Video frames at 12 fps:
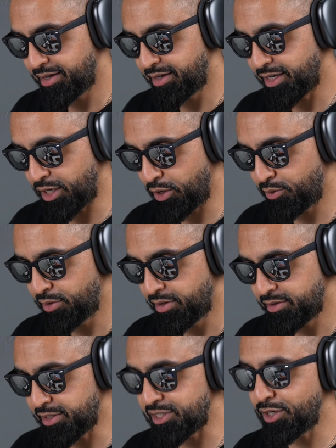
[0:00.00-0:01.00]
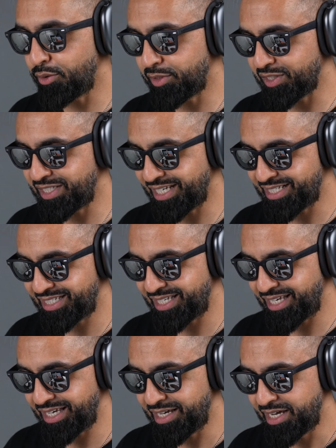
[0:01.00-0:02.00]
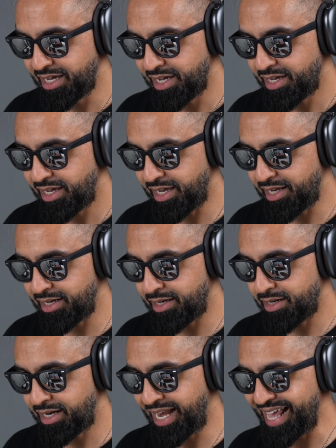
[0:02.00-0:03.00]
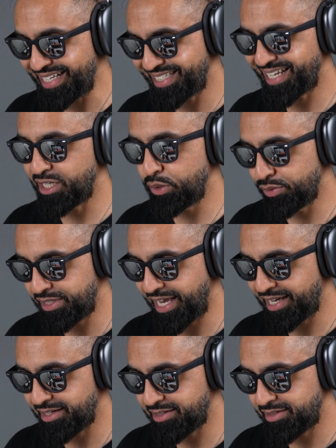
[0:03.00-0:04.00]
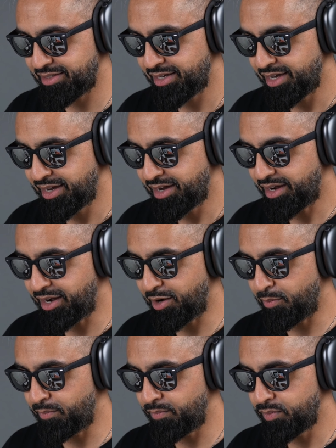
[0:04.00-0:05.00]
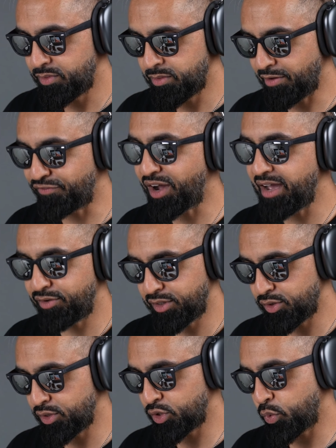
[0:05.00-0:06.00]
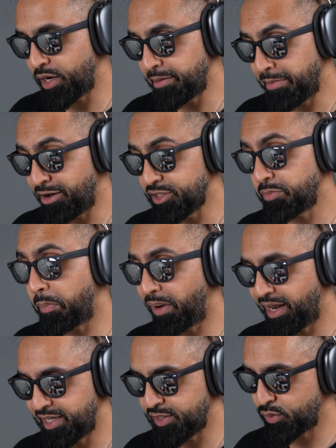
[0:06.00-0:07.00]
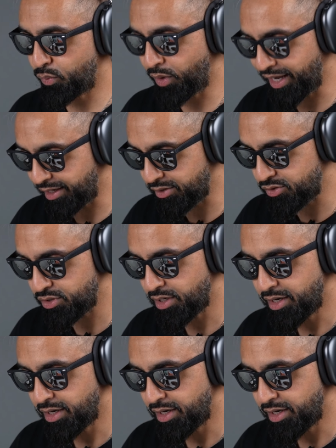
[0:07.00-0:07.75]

the 0 to 60 in less than 2 seconds, the 520 miles plus range,